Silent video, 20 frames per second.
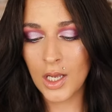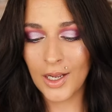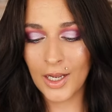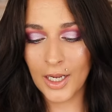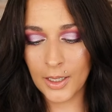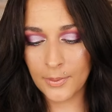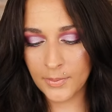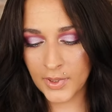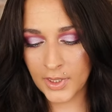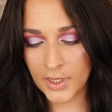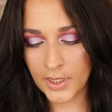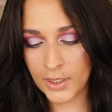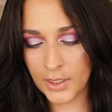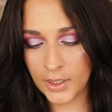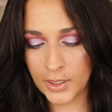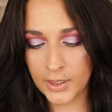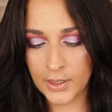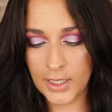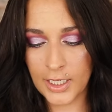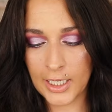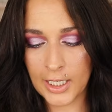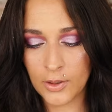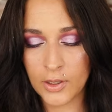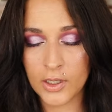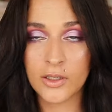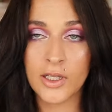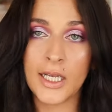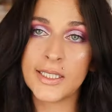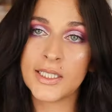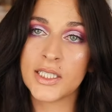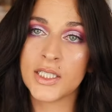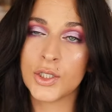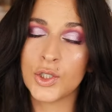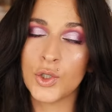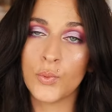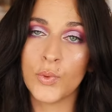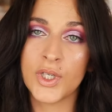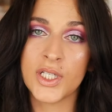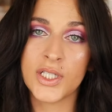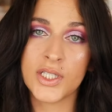I mean, Hourglass's
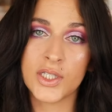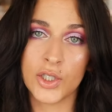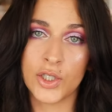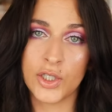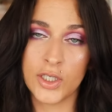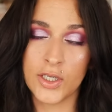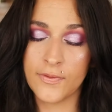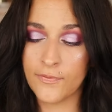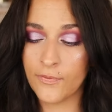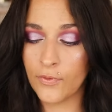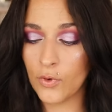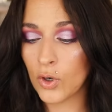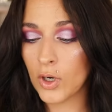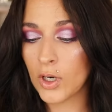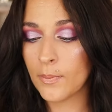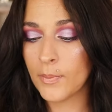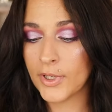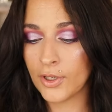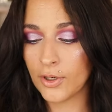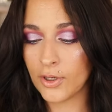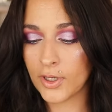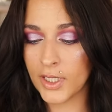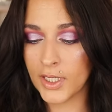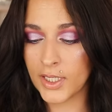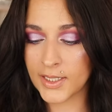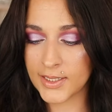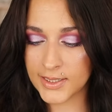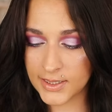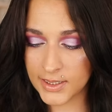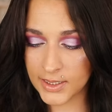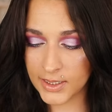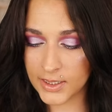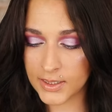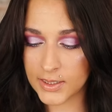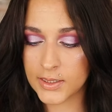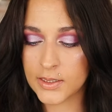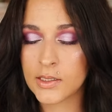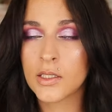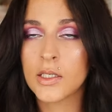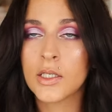new one is $34, but you're getting
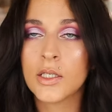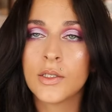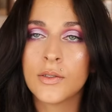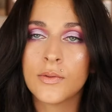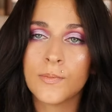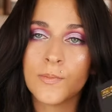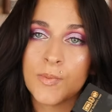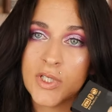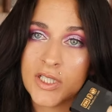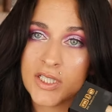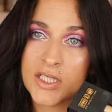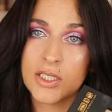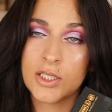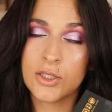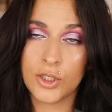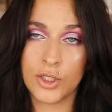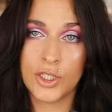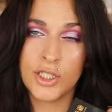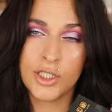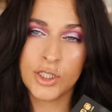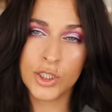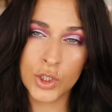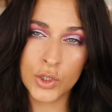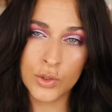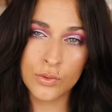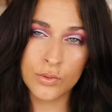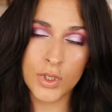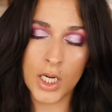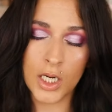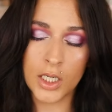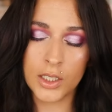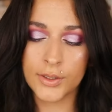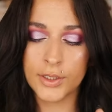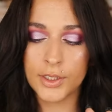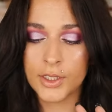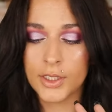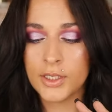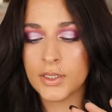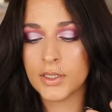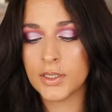6. This is
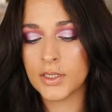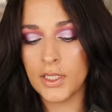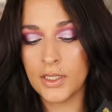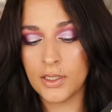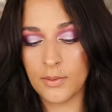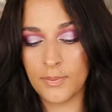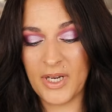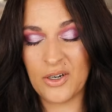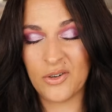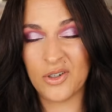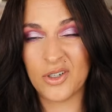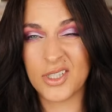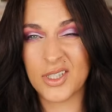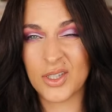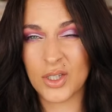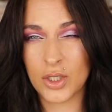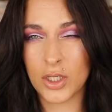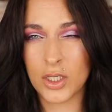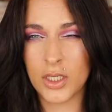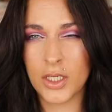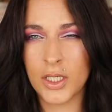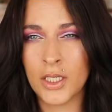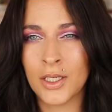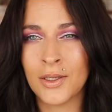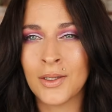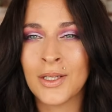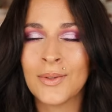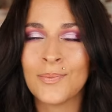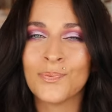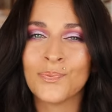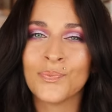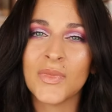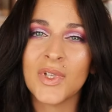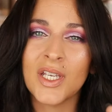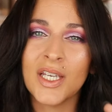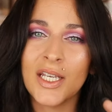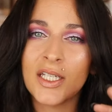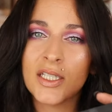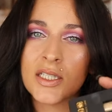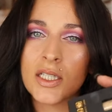$32 and the powder is $30.
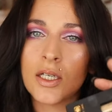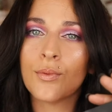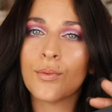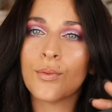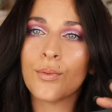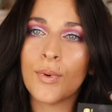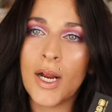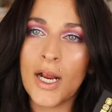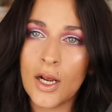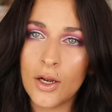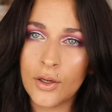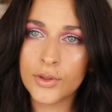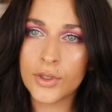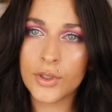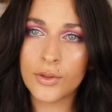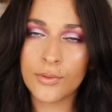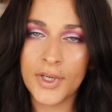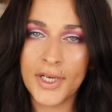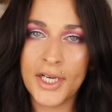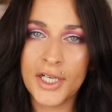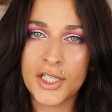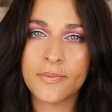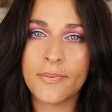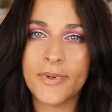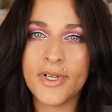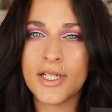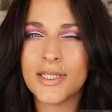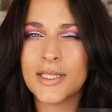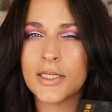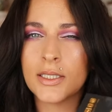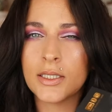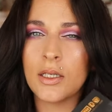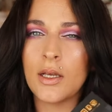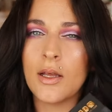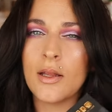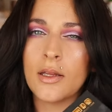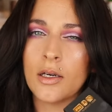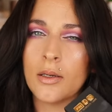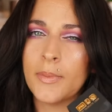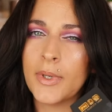It's around the range, but it's
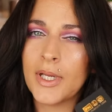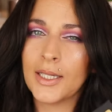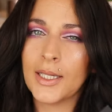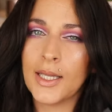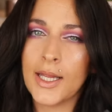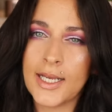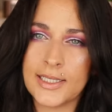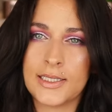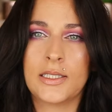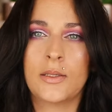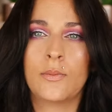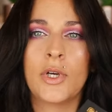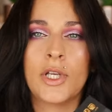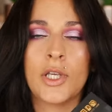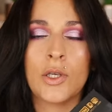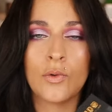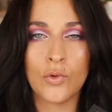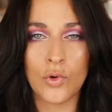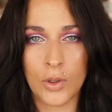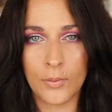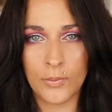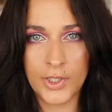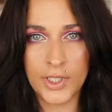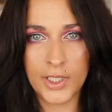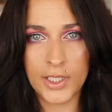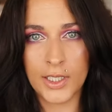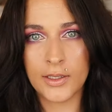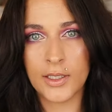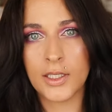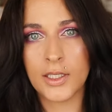still a little bit less than what you normally get.